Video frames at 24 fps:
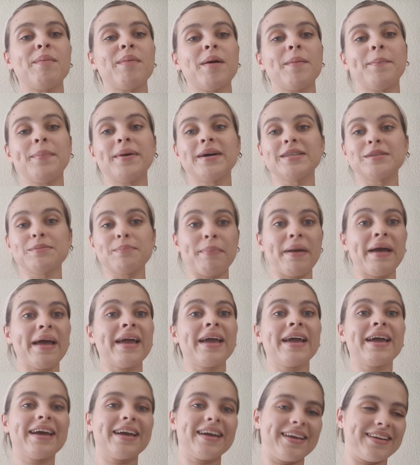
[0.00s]
But
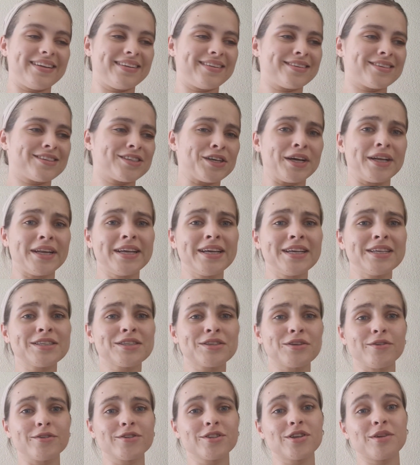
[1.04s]
Bay in Chinese
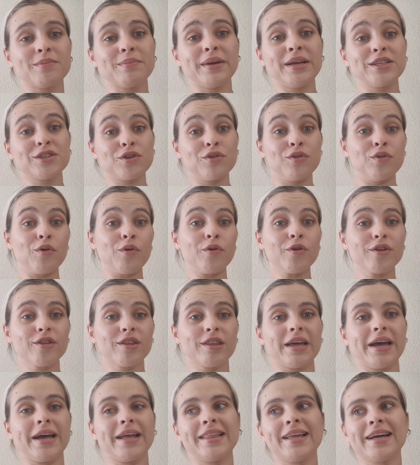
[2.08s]
also means north,
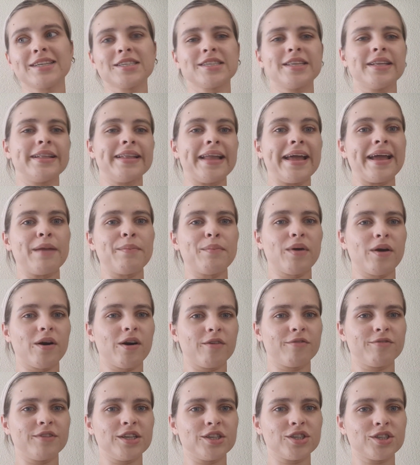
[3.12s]
and that's the name
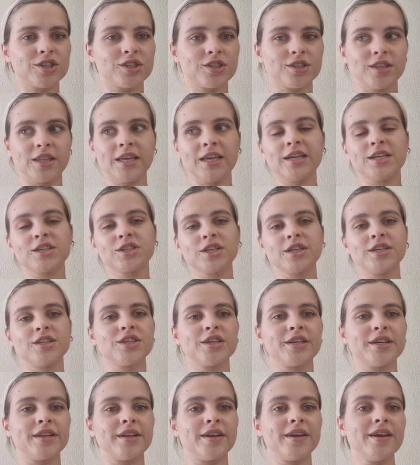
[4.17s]
of the
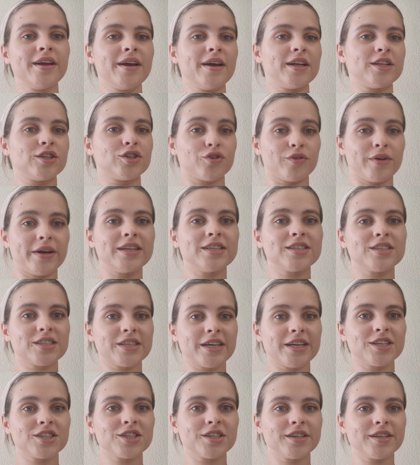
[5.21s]
Shenzhen train
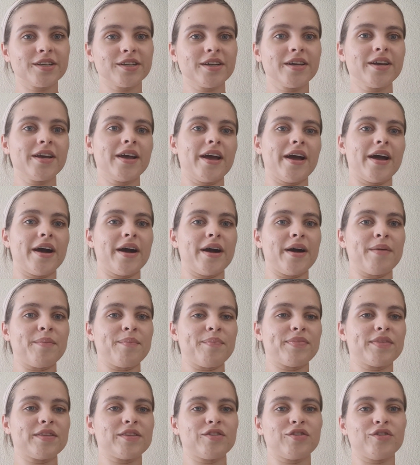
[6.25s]
station,
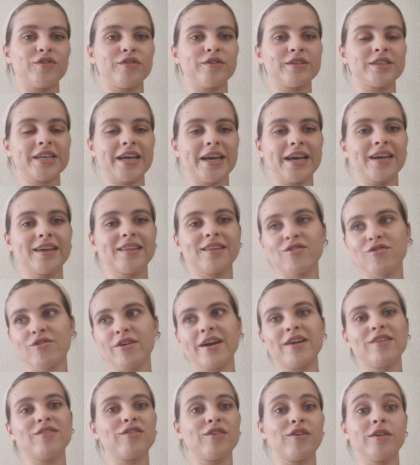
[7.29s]
to take the
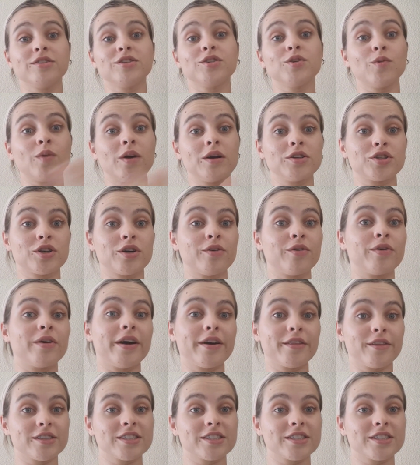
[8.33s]
train to go to Guangzhou or other